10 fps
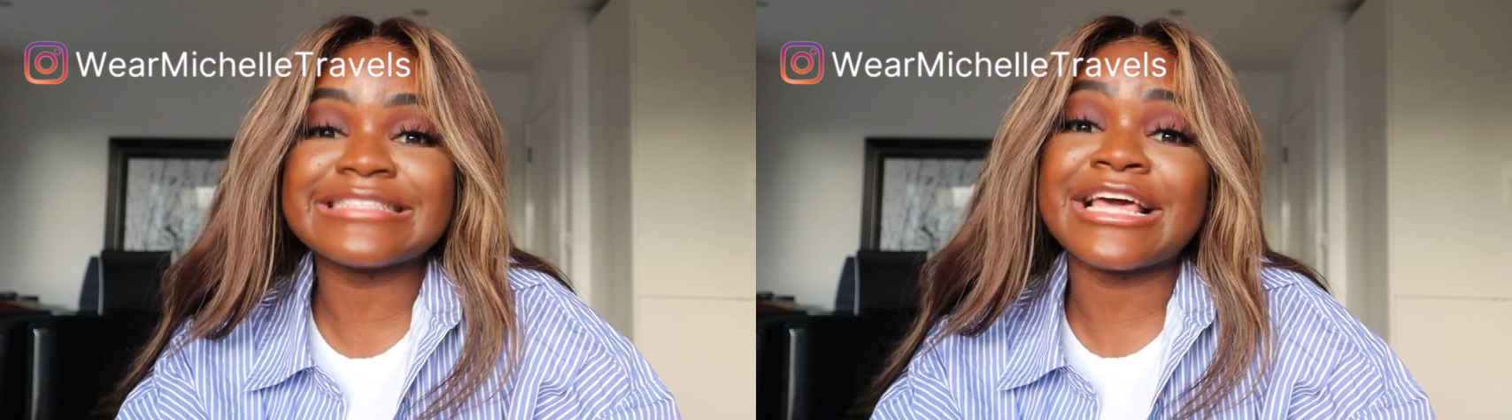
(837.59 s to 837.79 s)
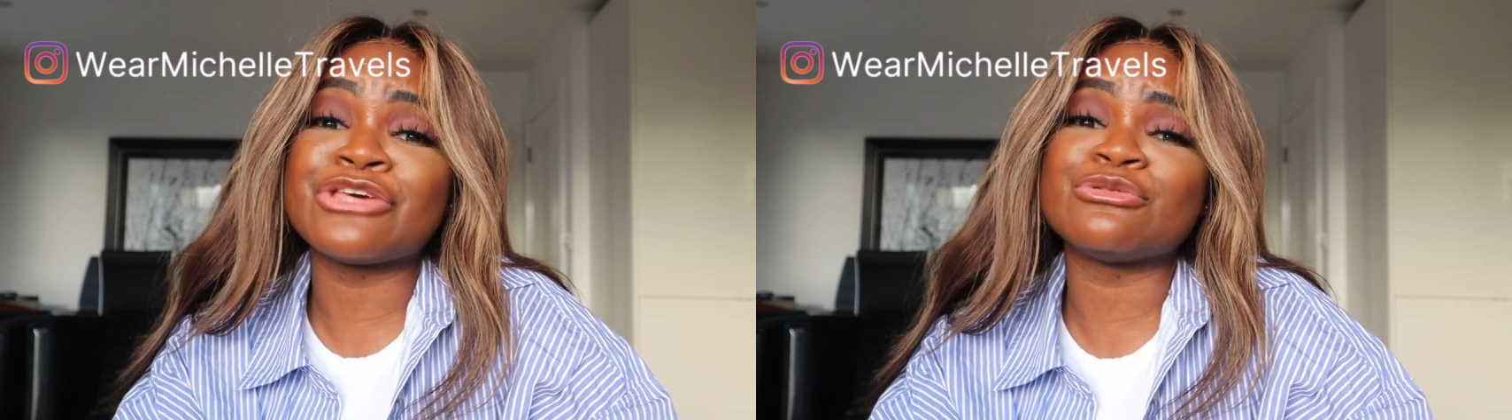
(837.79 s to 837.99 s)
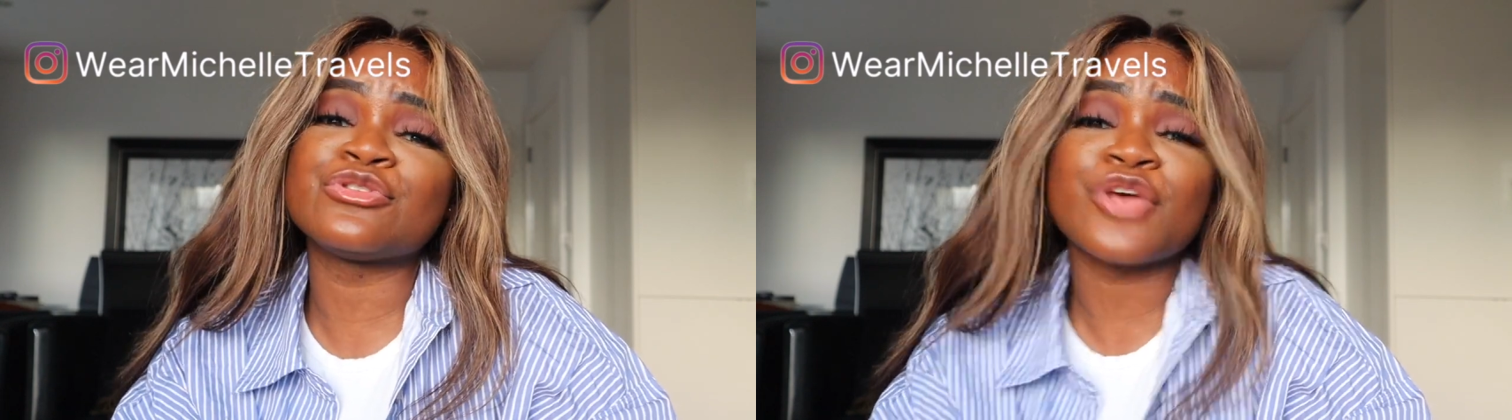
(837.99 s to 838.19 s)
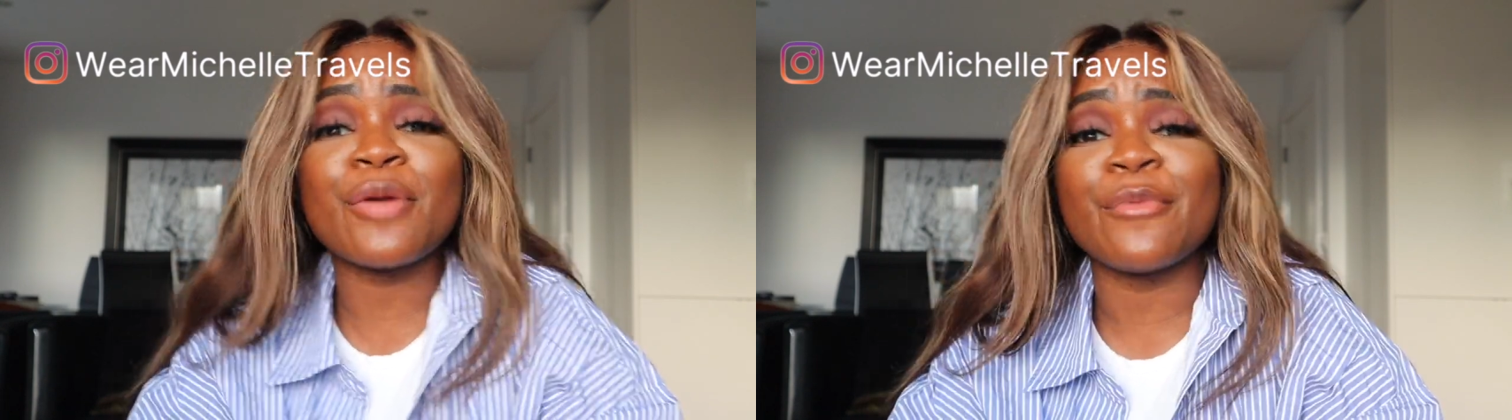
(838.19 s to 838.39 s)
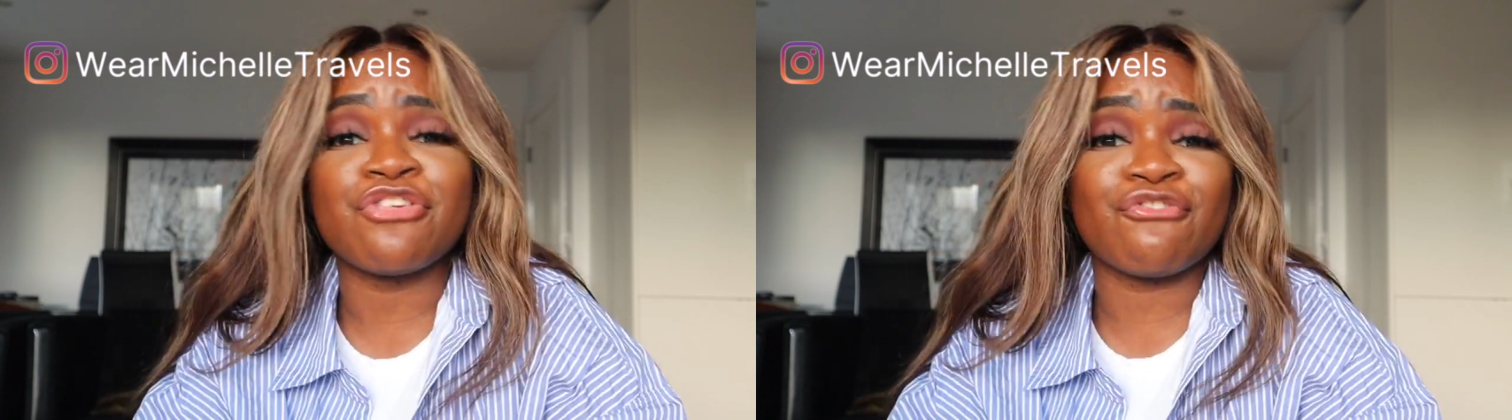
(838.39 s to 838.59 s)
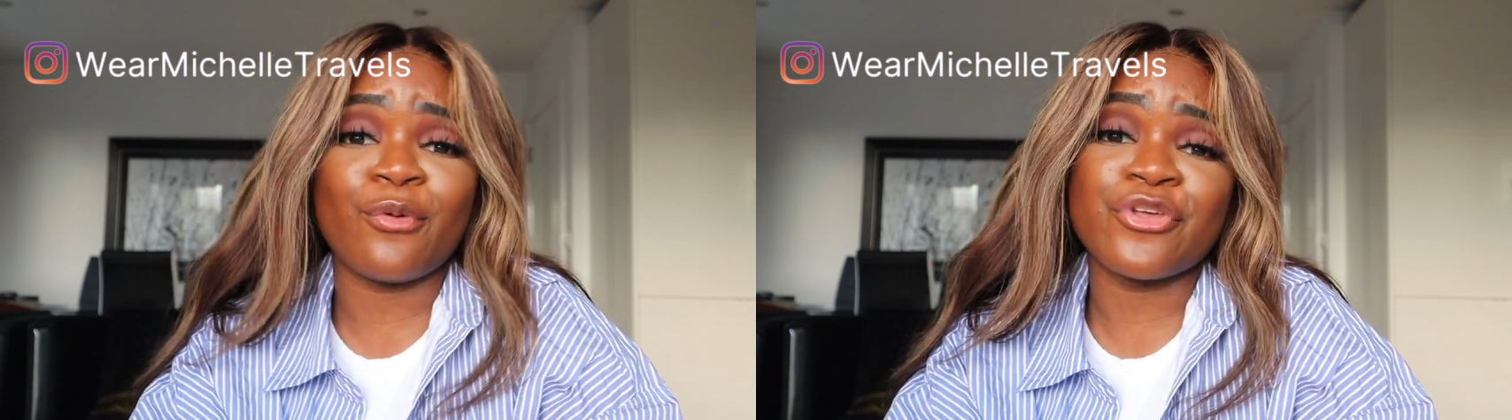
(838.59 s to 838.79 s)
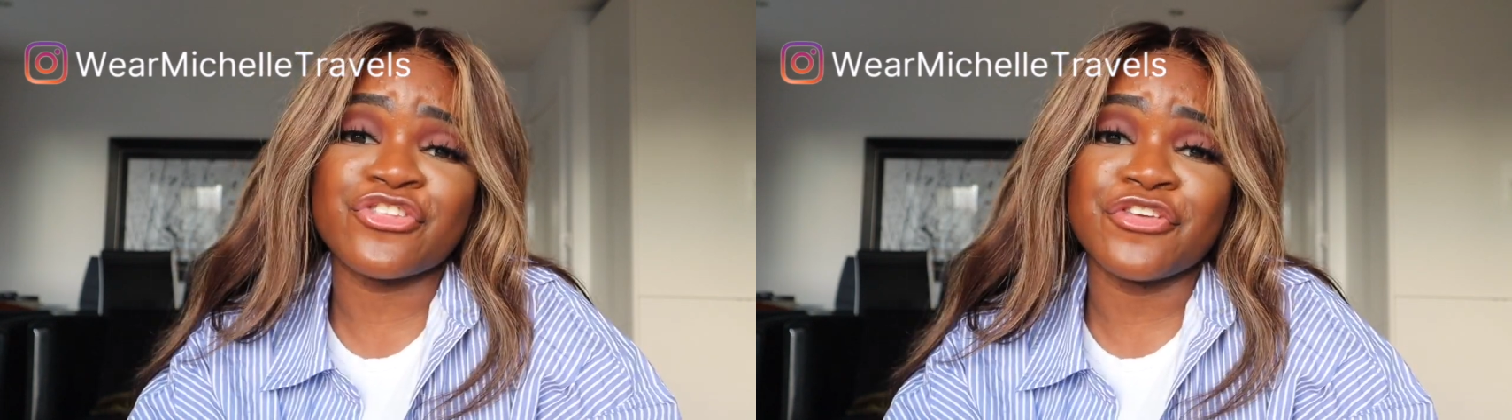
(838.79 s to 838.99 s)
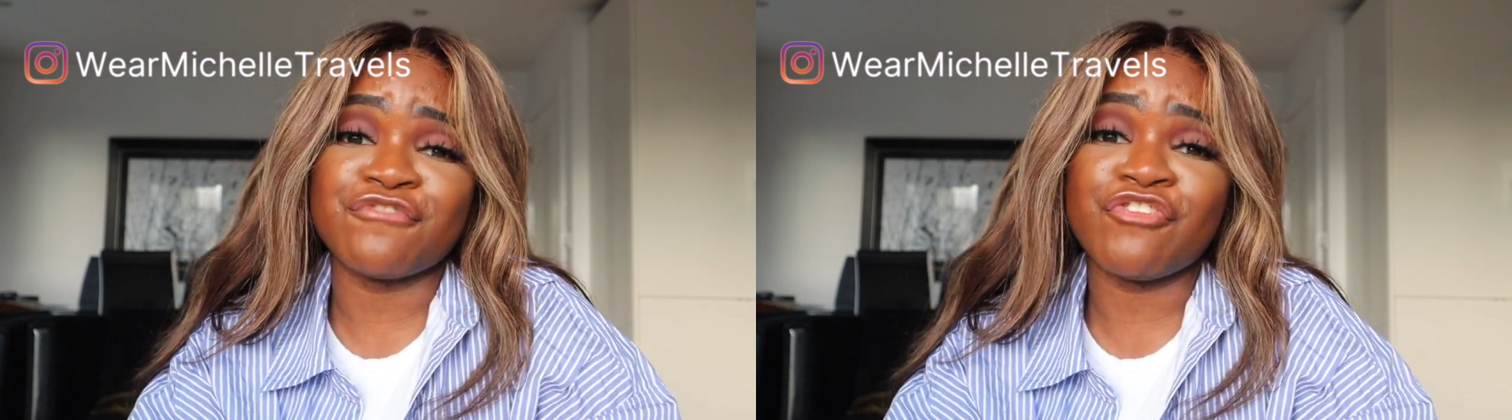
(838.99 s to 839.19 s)
Thank you so much for
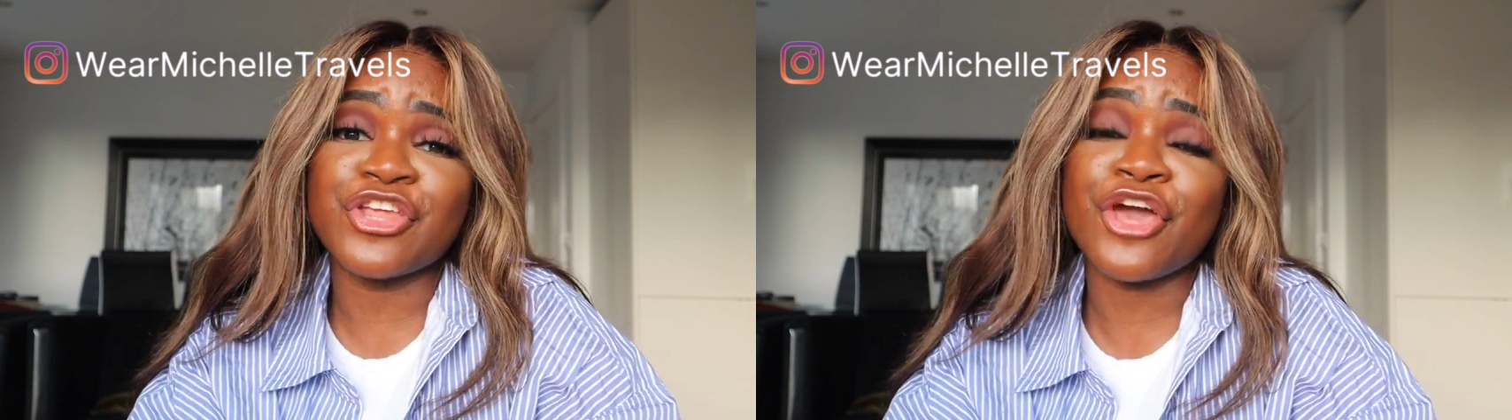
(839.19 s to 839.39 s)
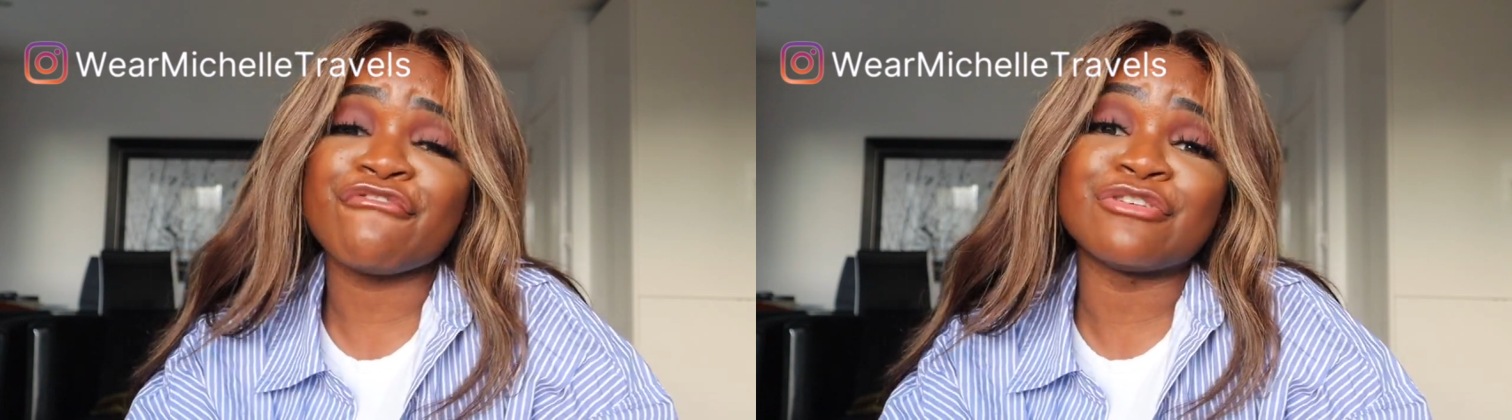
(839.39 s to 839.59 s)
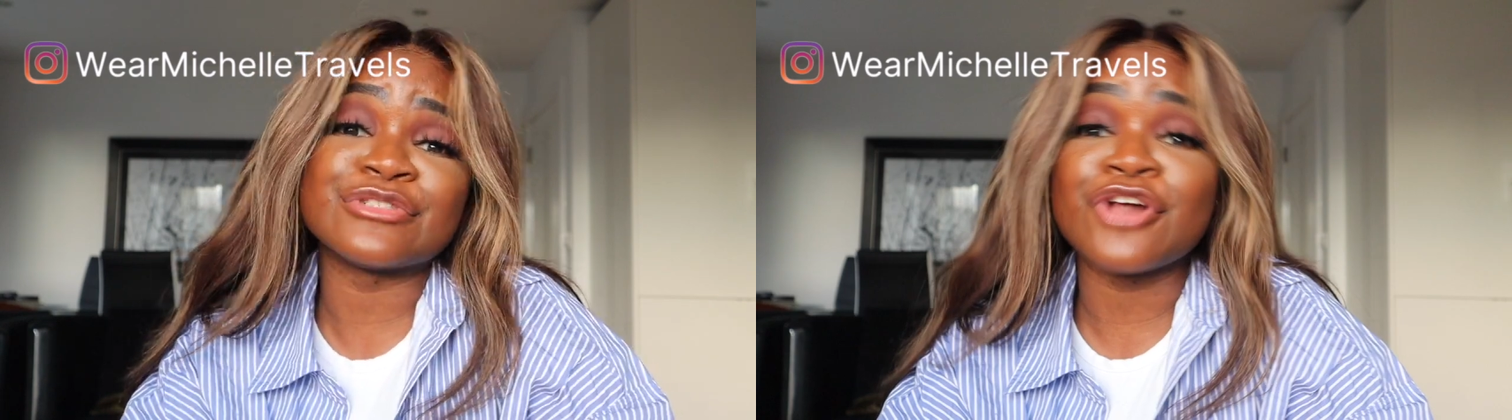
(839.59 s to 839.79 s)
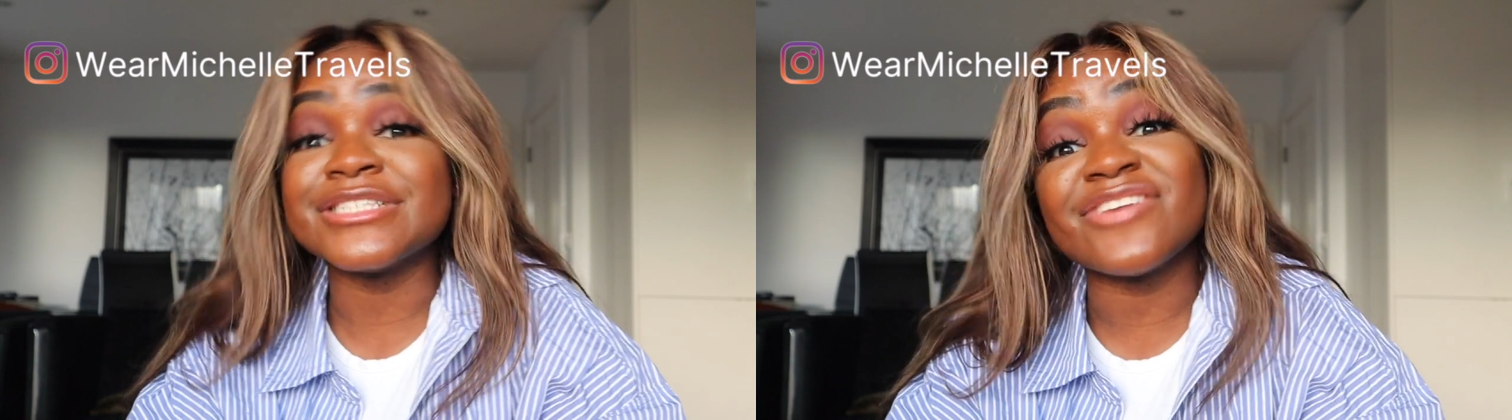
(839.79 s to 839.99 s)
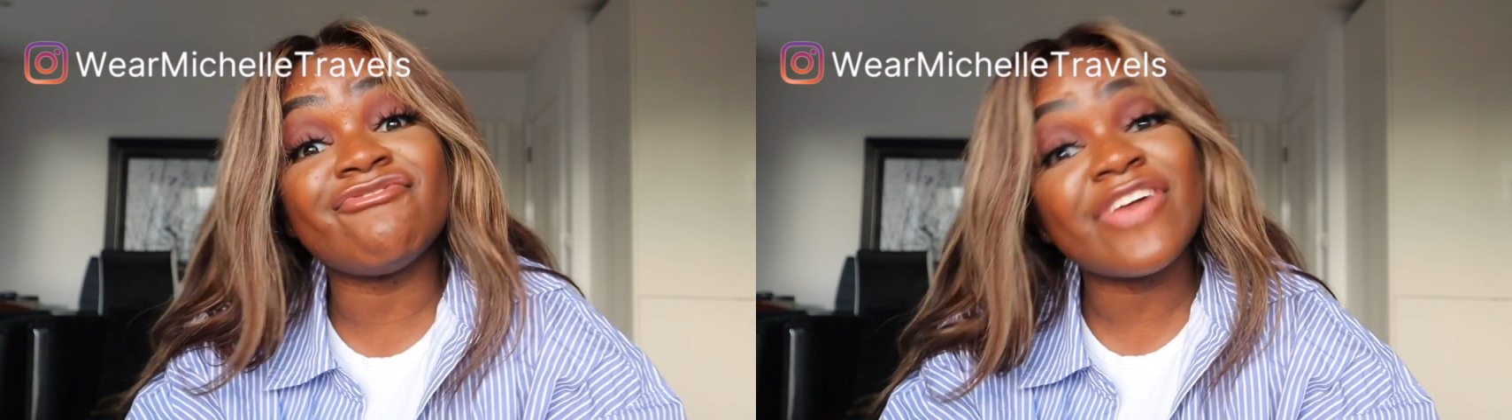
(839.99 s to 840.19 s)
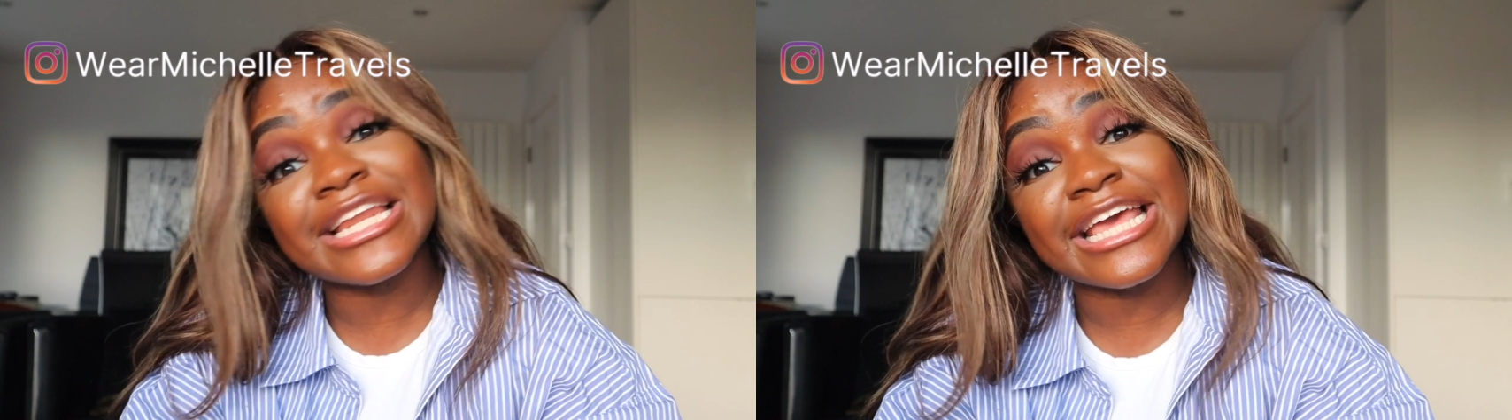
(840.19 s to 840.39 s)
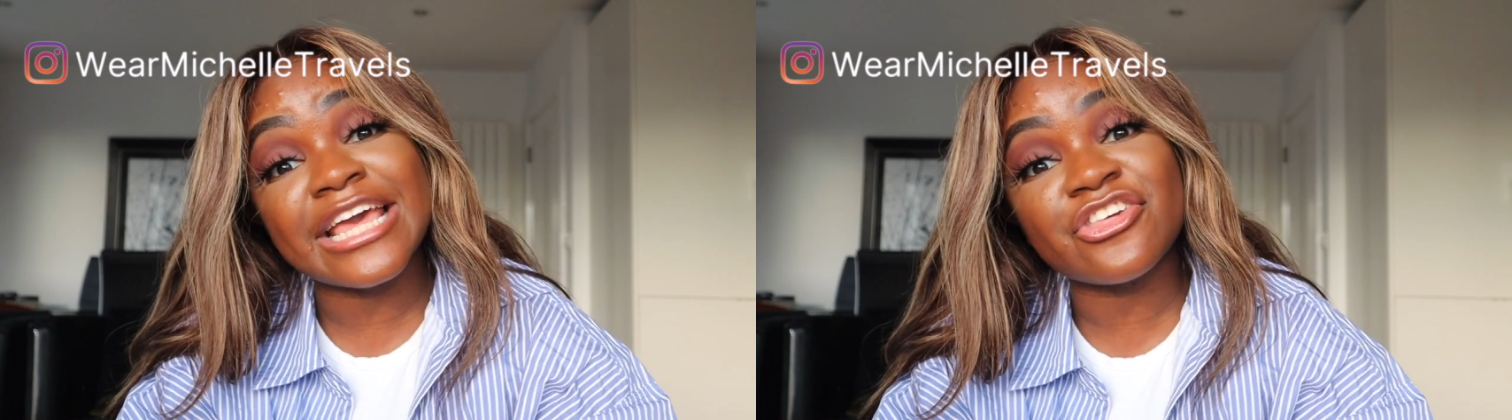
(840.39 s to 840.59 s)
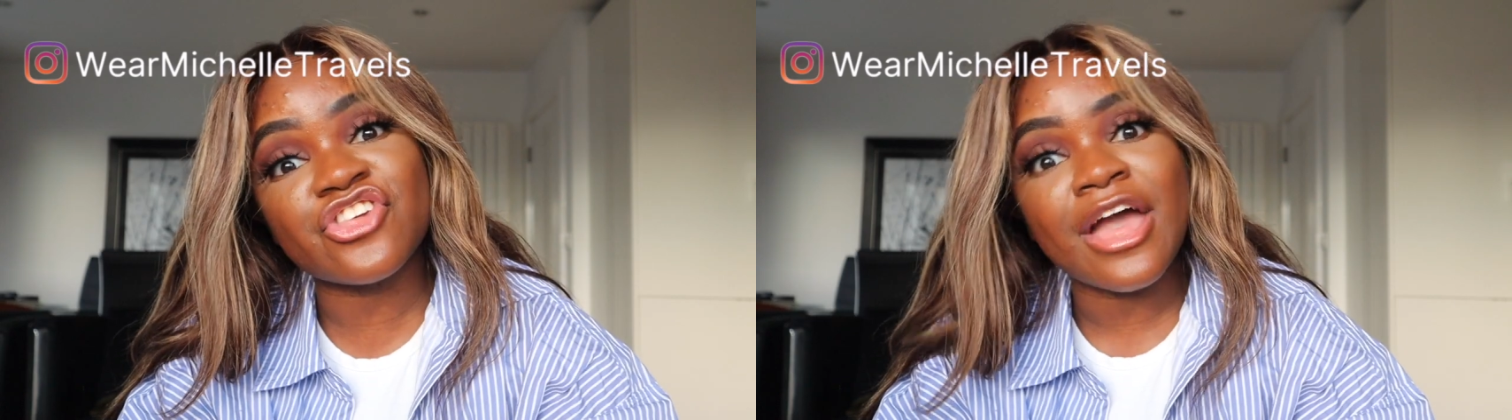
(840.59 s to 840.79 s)
watching this video from start to
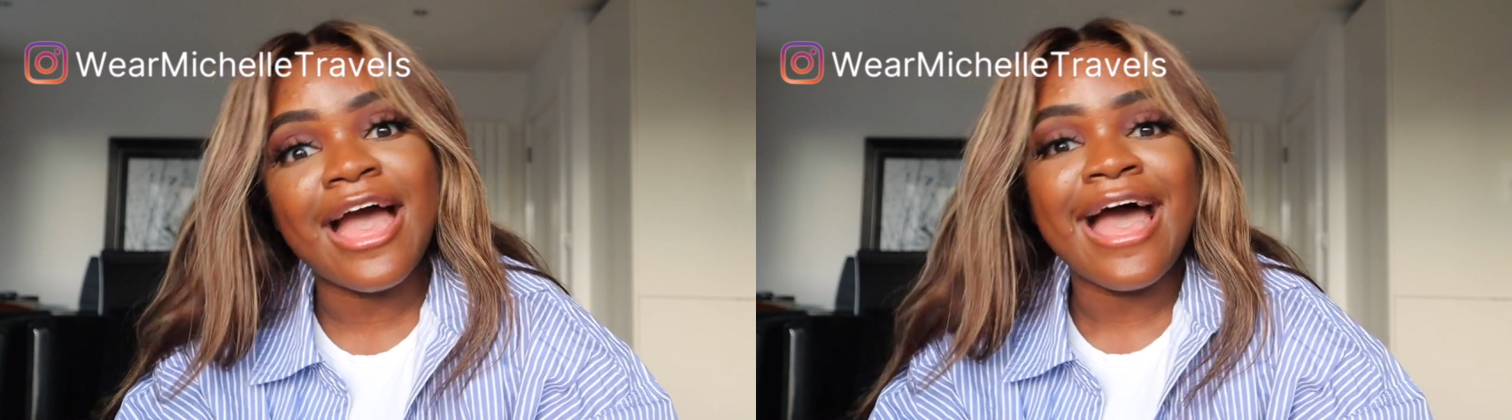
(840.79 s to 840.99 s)
finish,